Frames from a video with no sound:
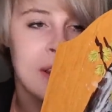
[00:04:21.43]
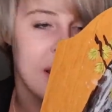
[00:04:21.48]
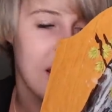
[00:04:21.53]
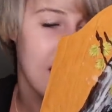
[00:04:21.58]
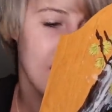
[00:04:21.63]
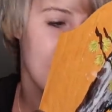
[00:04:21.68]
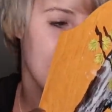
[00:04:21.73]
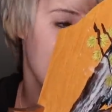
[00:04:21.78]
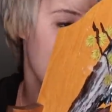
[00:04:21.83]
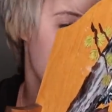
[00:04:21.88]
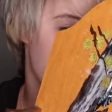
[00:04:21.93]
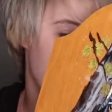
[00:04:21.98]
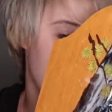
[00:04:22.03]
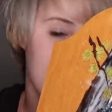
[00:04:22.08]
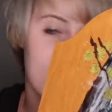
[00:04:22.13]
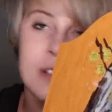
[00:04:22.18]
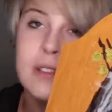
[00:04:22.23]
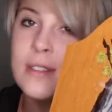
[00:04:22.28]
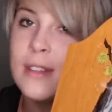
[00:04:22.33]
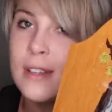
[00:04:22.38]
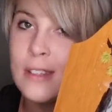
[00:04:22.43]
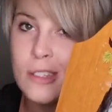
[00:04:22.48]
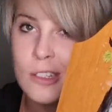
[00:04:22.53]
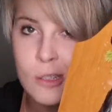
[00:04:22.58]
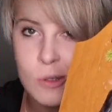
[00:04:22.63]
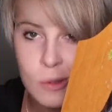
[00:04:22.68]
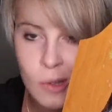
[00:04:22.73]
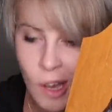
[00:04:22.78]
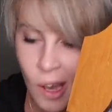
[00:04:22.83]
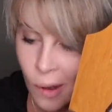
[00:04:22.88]
And I like birds, as
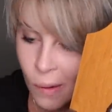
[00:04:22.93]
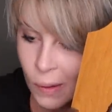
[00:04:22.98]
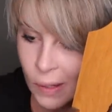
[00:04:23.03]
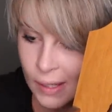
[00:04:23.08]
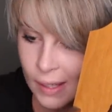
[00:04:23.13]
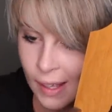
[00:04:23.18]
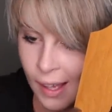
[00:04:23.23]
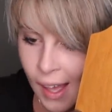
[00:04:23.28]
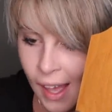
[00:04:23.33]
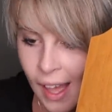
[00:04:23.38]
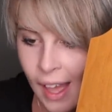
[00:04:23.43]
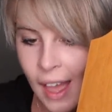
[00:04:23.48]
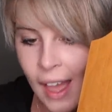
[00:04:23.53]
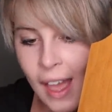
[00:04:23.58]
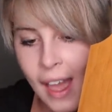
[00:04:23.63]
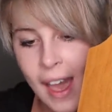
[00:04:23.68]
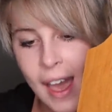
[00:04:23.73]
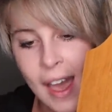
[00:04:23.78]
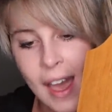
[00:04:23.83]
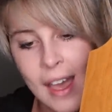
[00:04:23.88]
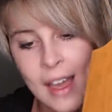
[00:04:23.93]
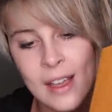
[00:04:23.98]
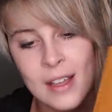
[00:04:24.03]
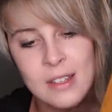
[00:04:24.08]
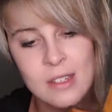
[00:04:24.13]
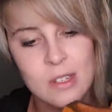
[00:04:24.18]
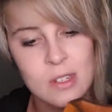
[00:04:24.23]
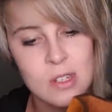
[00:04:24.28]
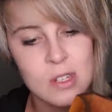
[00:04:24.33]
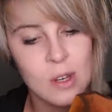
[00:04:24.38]
you know.
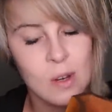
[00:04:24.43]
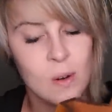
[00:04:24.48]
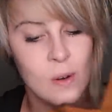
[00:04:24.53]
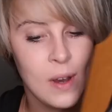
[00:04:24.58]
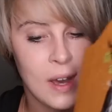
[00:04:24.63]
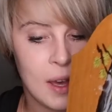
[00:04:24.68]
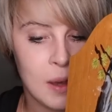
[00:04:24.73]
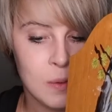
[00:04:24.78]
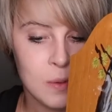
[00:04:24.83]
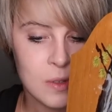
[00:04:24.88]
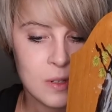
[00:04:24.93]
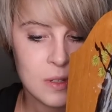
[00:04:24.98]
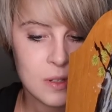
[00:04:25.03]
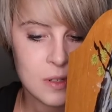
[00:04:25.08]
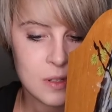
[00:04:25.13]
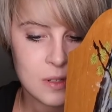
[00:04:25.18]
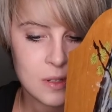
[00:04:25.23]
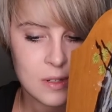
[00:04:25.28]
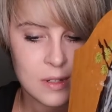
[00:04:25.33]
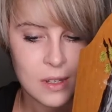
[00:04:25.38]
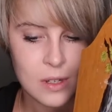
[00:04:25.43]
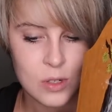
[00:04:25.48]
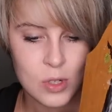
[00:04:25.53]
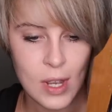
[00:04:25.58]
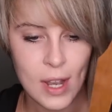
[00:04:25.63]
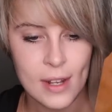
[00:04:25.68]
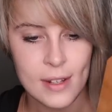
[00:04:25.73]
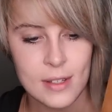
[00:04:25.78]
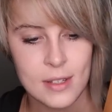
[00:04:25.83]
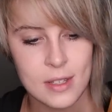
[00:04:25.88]
And so I was
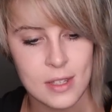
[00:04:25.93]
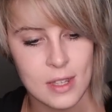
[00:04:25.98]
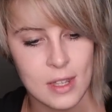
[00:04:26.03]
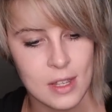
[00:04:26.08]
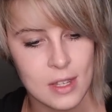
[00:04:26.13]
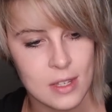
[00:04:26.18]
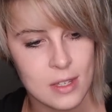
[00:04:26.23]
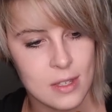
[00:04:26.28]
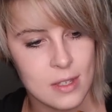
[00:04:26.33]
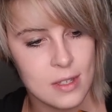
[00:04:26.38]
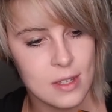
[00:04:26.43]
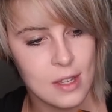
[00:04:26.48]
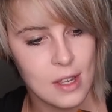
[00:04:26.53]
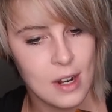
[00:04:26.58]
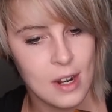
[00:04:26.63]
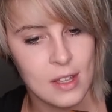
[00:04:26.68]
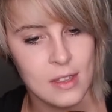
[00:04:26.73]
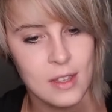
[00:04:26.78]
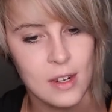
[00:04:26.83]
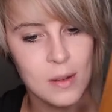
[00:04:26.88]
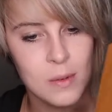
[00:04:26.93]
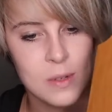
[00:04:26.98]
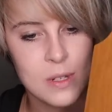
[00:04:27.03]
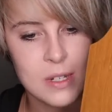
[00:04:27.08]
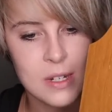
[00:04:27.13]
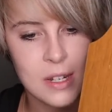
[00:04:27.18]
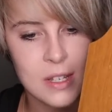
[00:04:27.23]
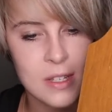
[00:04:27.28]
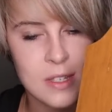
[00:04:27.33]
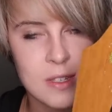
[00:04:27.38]
attracted to this and I thought it
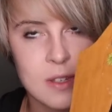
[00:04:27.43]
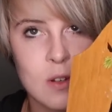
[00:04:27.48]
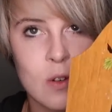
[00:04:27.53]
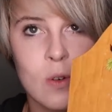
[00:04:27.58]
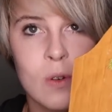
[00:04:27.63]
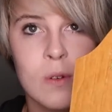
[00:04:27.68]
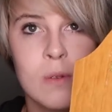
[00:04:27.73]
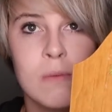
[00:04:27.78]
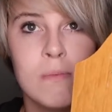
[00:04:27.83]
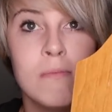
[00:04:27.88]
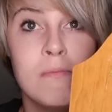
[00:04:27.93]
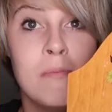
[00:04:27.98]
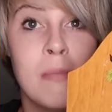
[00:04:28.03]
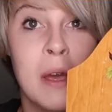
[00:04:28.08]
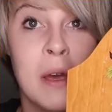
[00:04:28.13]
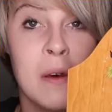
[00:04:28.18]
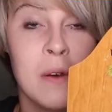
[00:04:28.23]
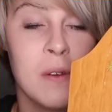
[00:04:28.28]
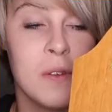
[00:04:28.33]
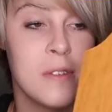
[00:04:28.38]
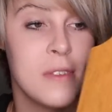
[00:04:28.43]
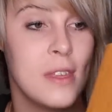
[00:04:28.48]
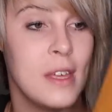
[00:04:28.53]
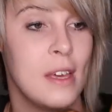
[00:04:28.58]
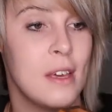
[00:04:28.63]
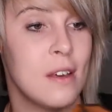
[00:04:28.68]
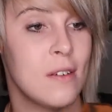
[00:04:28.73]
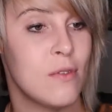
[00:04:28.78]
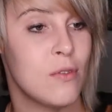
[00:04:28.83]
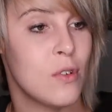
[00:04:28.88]
was a nice little nail
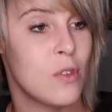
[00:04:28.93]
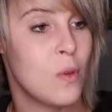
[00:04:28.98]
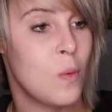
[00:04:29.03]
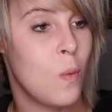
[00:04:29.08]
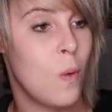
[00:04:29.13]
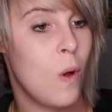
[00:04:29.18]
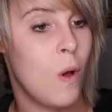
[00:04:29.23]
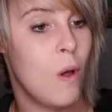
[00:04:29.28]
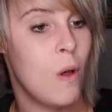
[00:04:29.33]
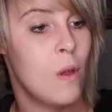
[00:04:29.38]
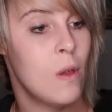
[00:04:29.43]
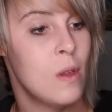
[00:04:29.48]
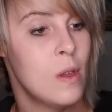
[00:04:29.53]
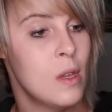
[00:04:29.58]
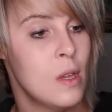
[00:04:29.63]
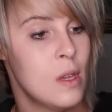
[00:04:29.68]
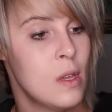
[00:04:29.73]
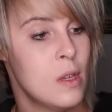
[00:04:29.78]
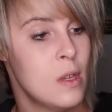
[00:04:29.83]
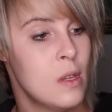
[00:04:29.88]
thing for the wall.